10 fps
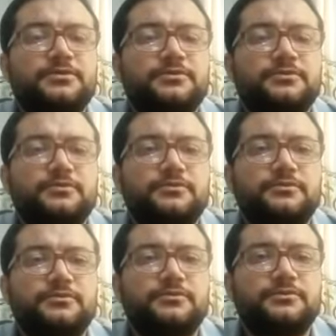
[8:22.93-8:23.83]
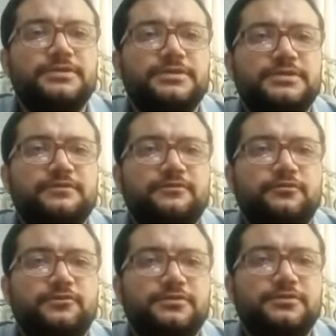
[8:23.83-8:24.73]
So this is
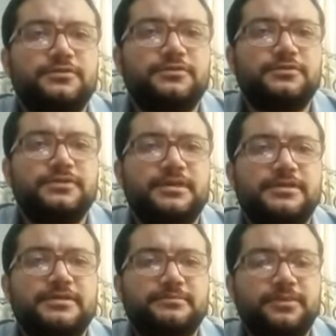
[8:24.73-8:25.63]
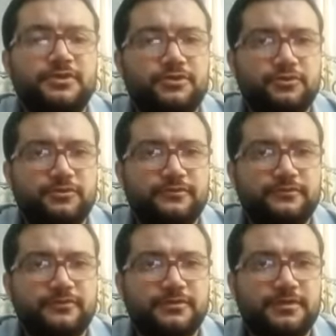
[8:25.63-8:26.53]
for the septic shock,
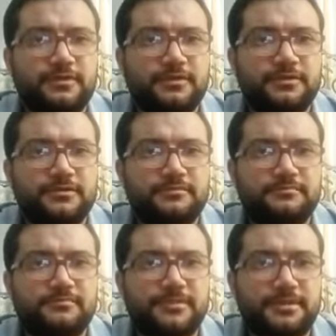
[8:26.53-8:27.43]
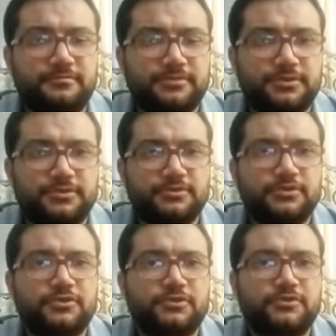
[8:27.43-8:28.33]
for the blood pressure.
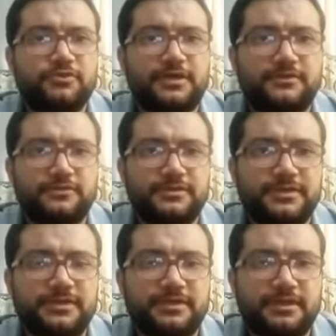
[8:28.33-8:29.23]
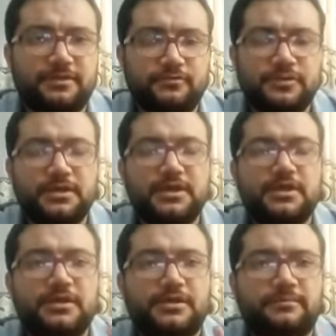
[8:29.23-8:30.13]
So as we said now,
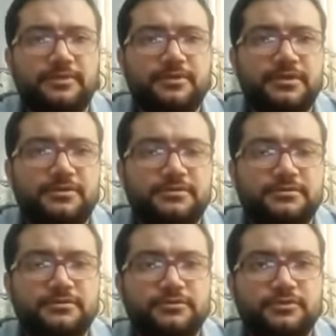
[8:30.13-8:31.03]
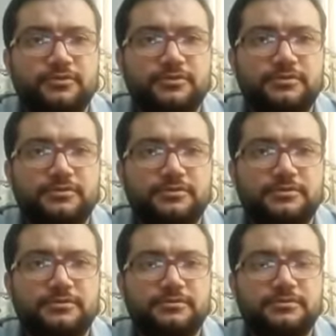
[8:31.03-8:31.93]
number one, you
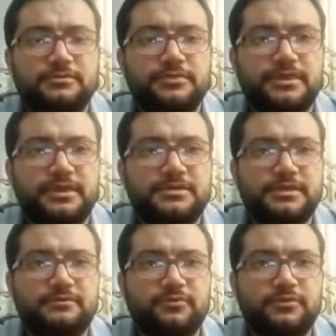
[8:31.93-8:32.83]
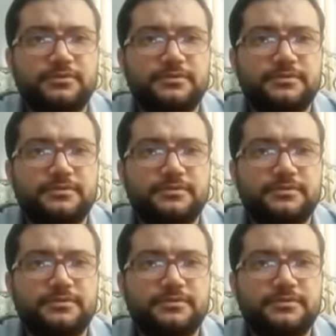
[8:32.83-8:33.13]
take samples